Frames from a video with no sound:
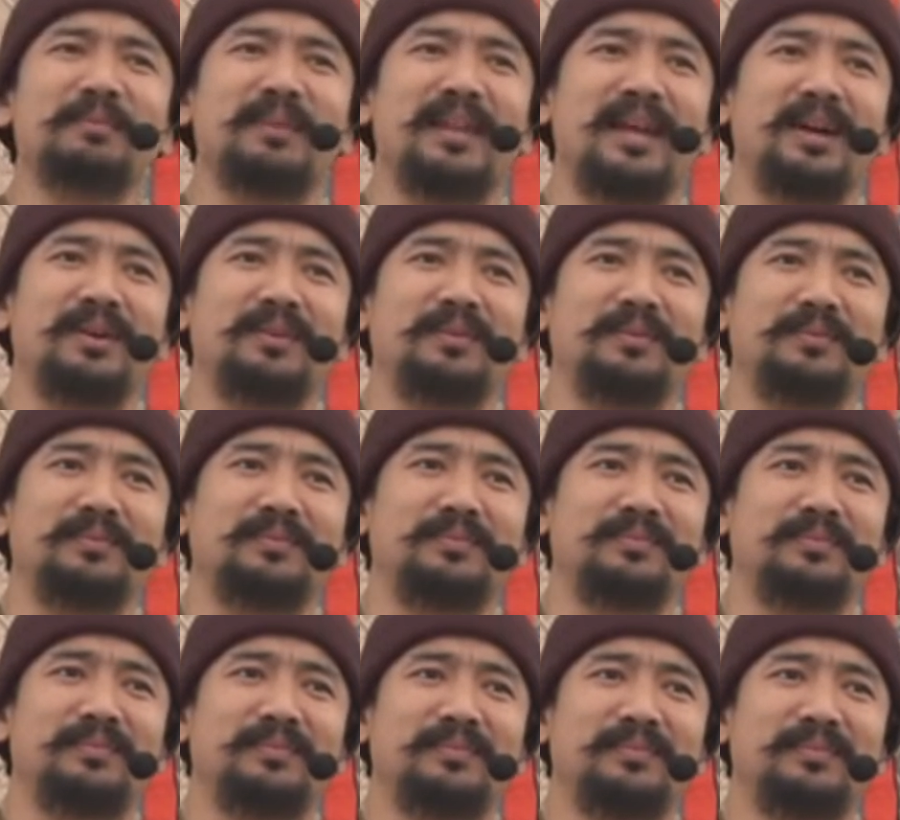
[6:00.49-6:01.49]
now.
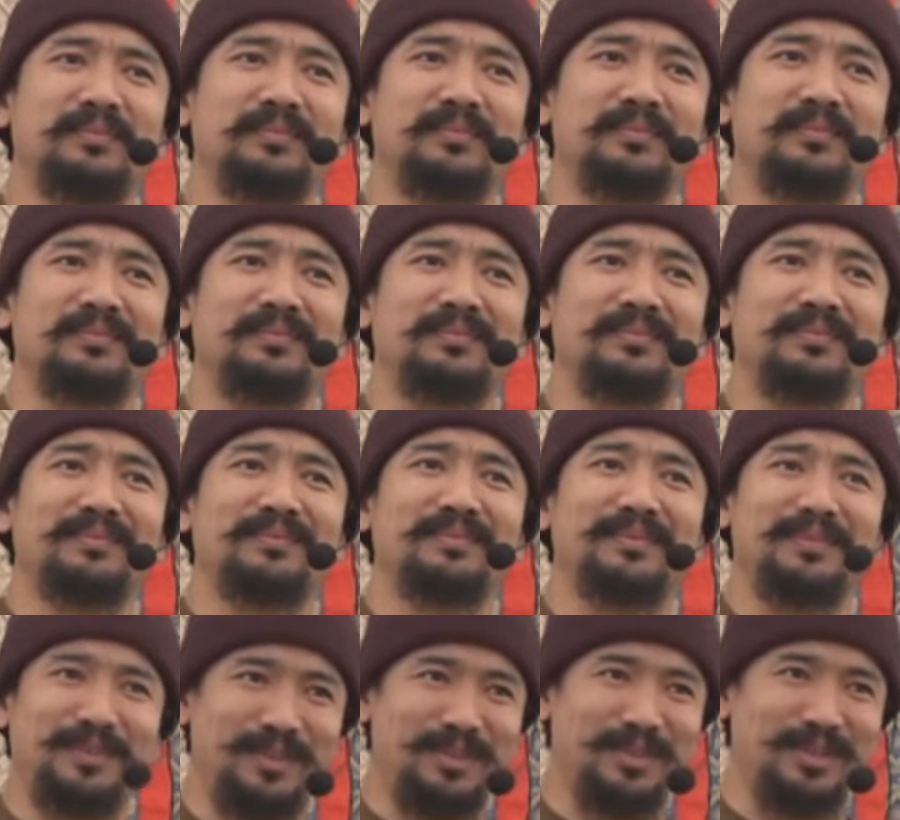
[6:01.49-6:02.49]

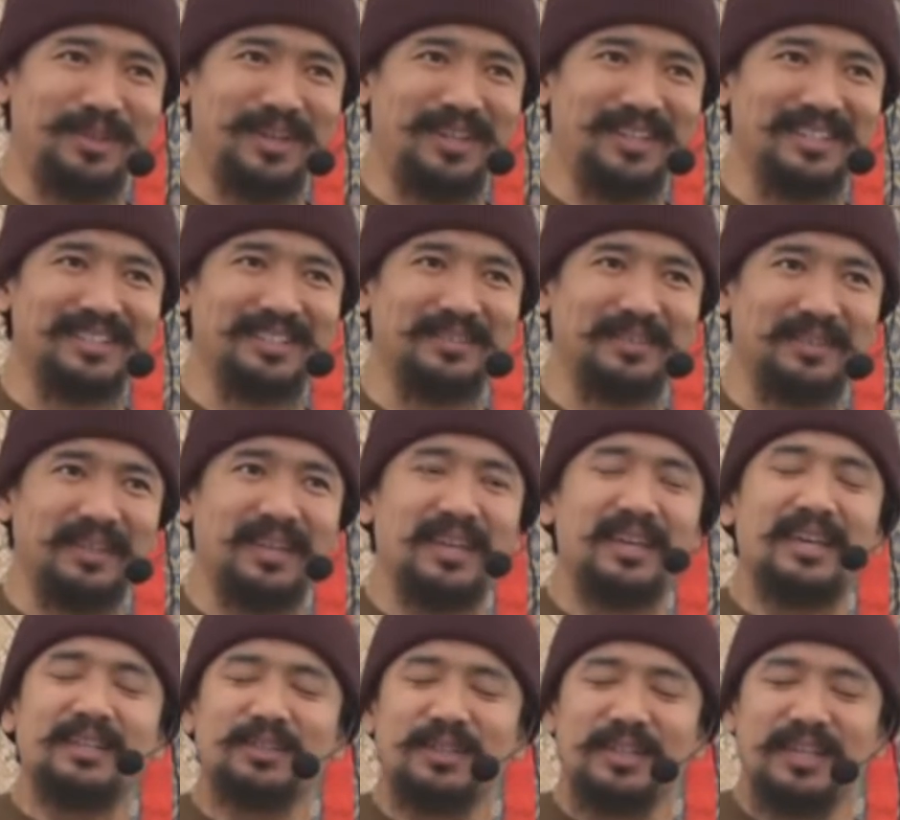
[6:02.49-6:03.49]
Do you understand what I
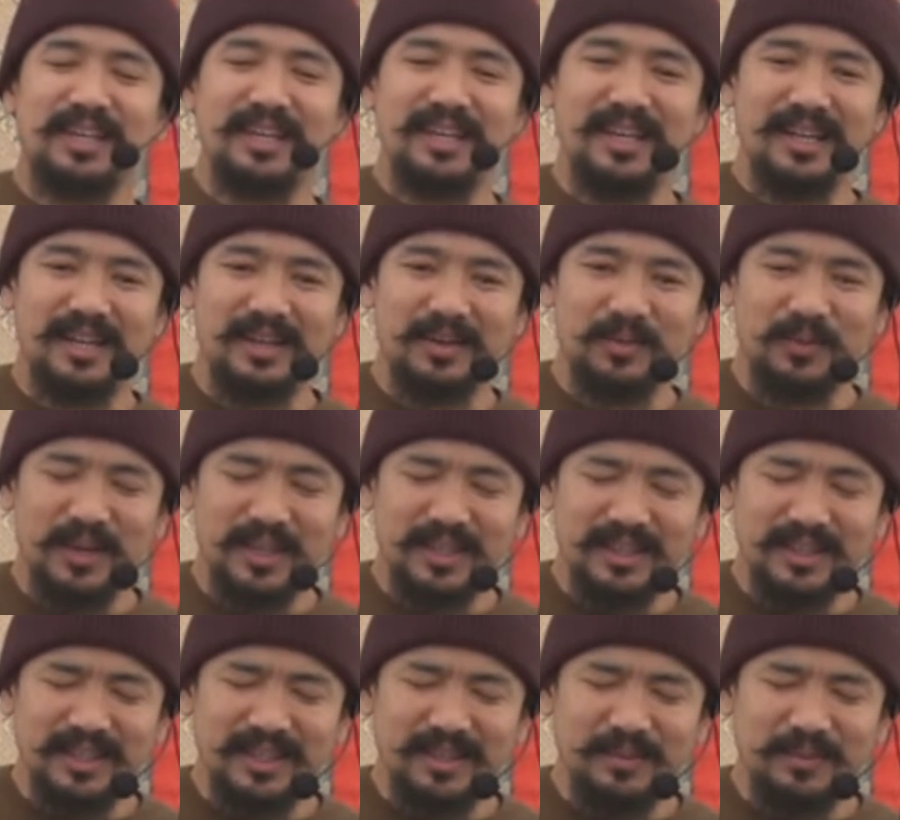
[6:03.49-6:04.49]
mean? So here, one
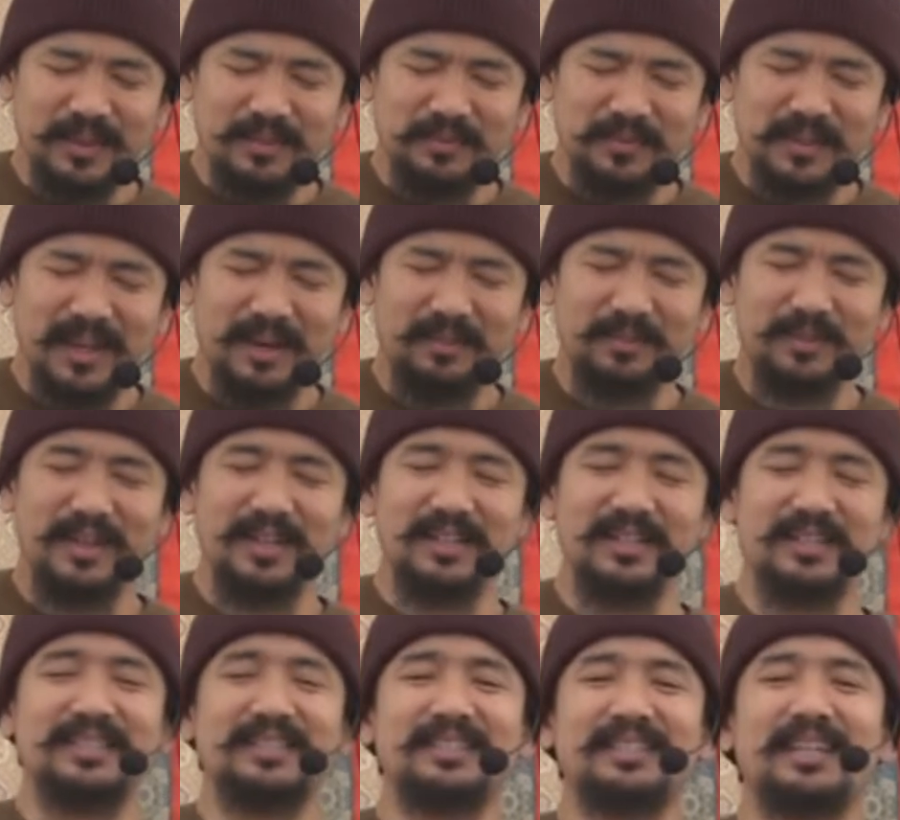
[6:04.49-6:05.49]
thing what we have to
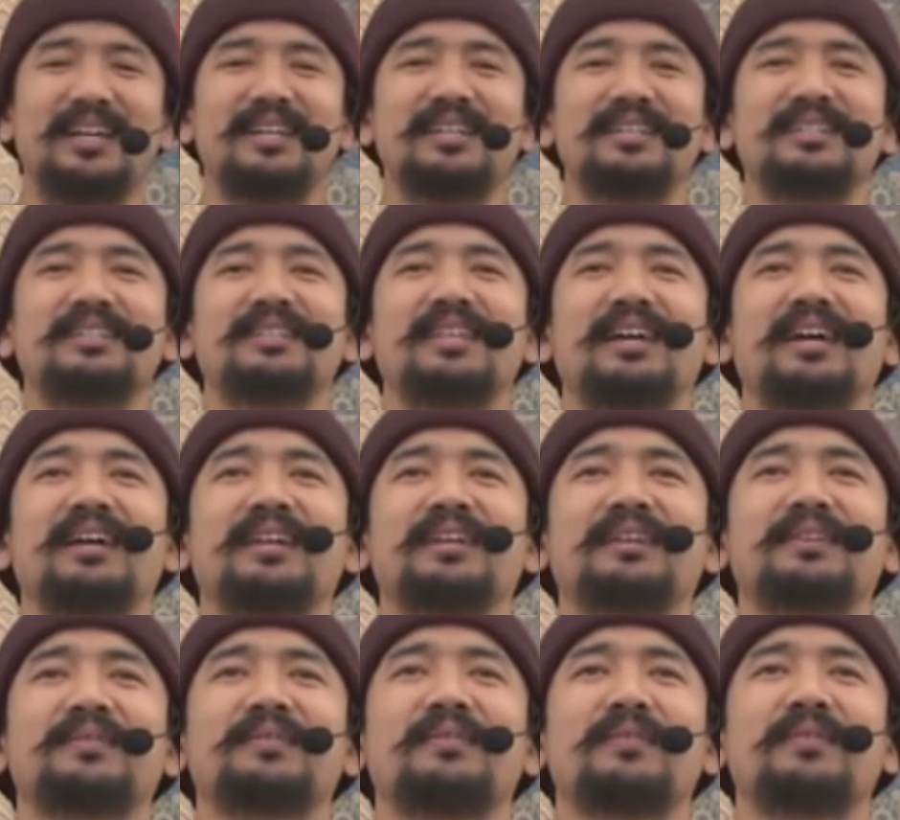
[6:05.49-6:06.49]
understand is that
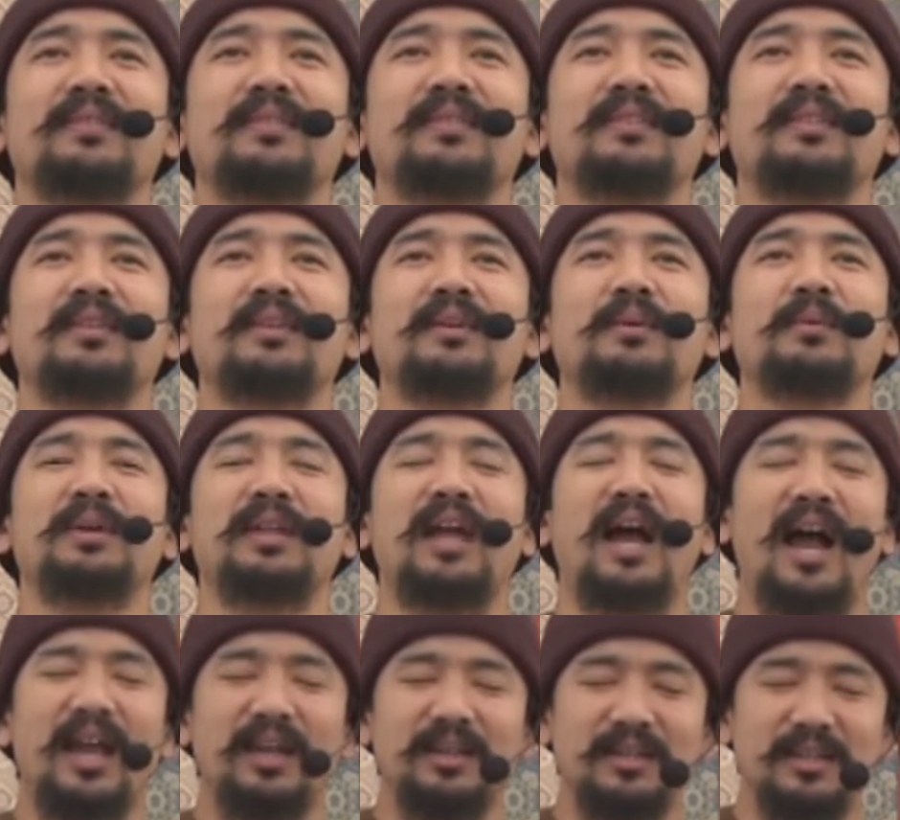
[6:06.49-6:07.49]
what
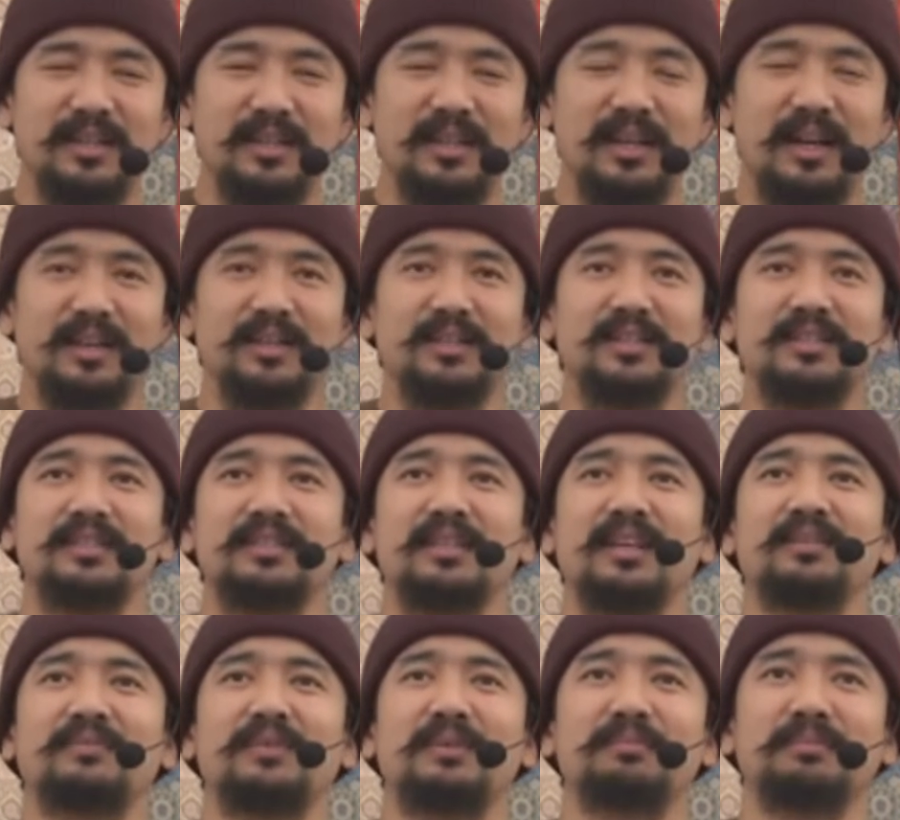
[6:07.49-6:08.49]
I really
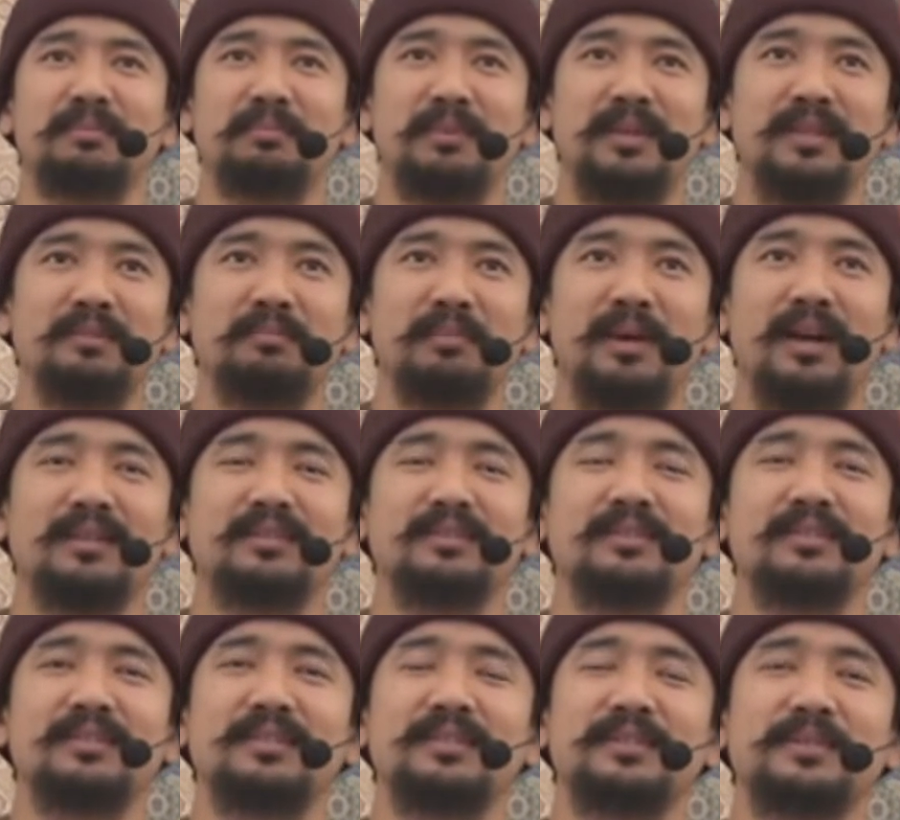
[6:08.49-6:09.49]
understand from the many
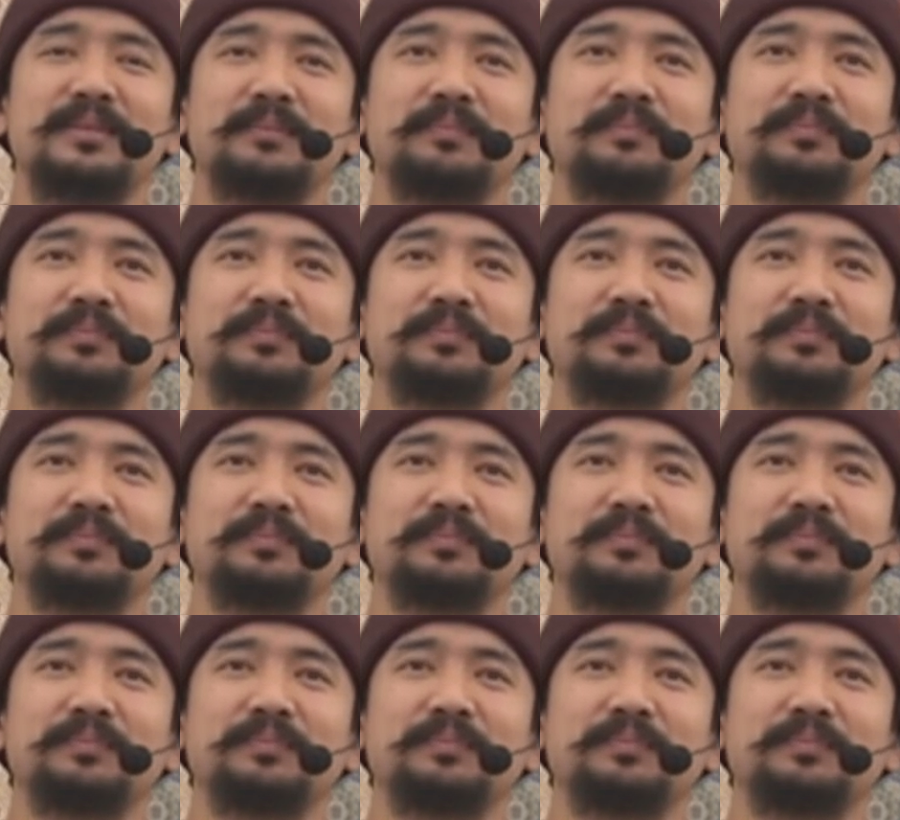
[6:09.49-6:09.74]
masters,